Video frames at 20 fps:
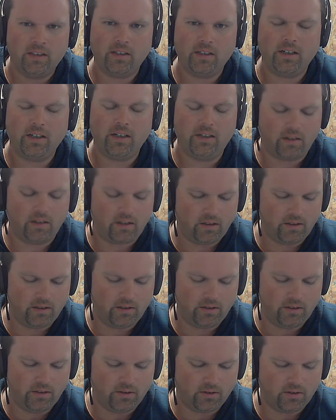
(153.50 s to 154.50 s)
kind of hard
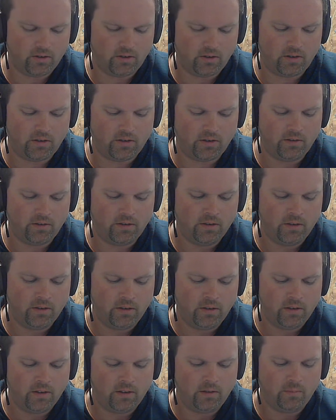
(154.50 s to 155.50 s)
to discern,
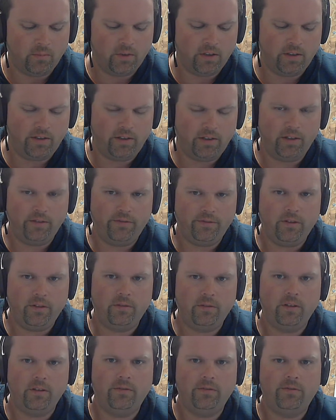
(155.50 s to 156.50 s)
but I think
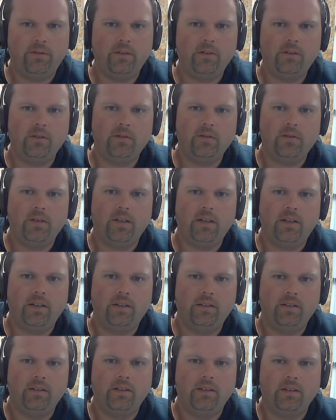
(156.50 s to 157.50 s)
if you use that
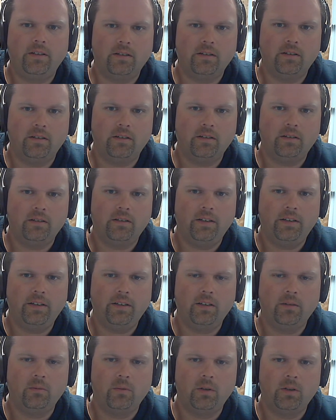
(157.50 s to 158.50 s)
in like I
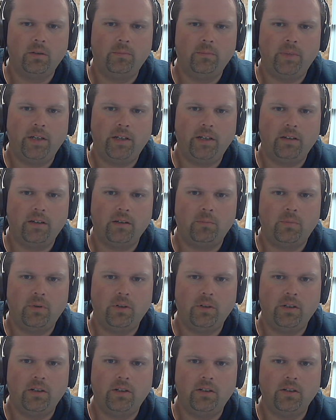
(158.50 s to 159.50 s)
think it would make a
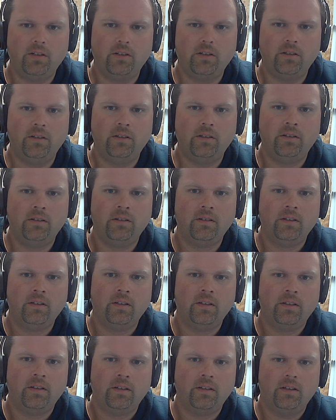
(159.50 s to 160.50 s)
pretty good
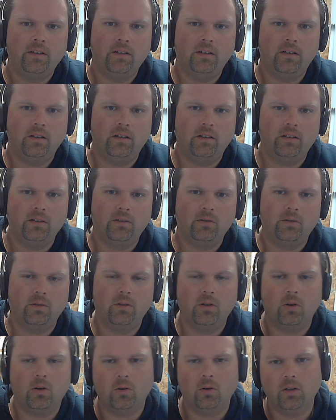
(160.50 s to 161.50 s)

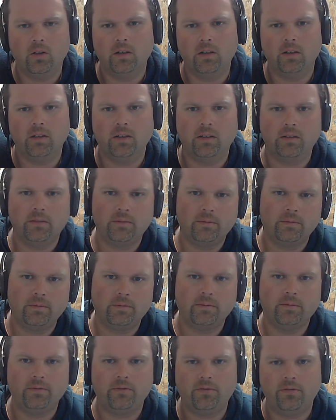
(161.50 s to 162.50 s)
granola
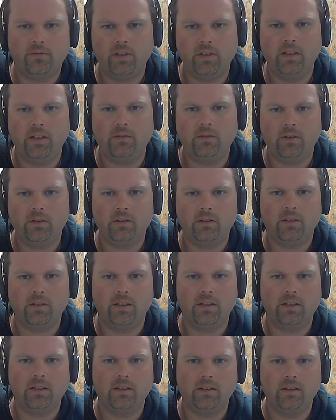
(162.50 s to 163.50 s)
flavor,
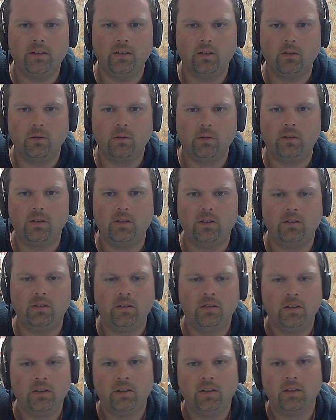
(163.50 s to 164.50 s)
like in a yogurt
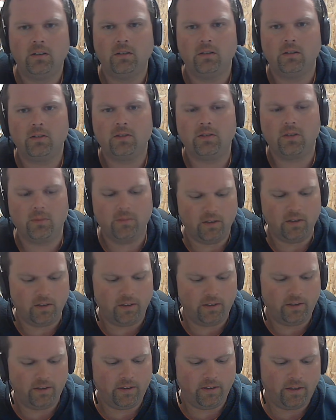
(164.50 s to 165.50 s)
or something
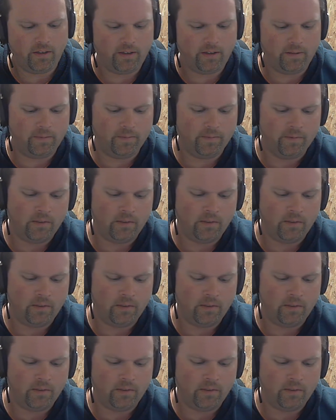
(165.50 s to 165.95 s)
like that.